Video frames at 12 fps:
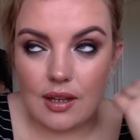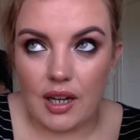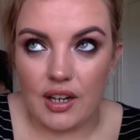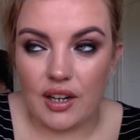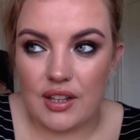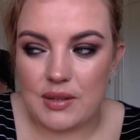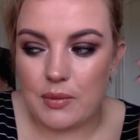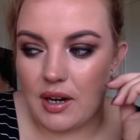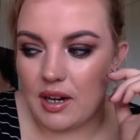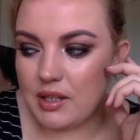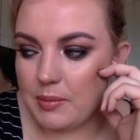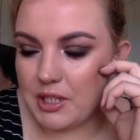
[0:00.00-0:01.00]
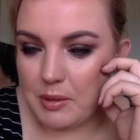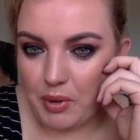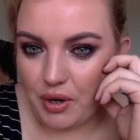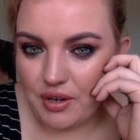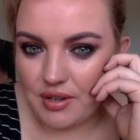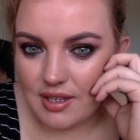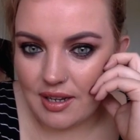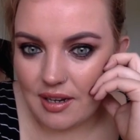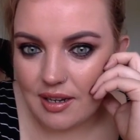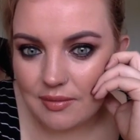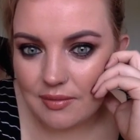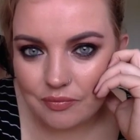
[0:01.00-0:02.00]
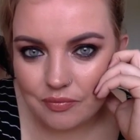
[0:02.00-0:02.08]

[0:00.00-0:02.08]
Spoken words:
I know, it's where I'm supposed to pose, I know.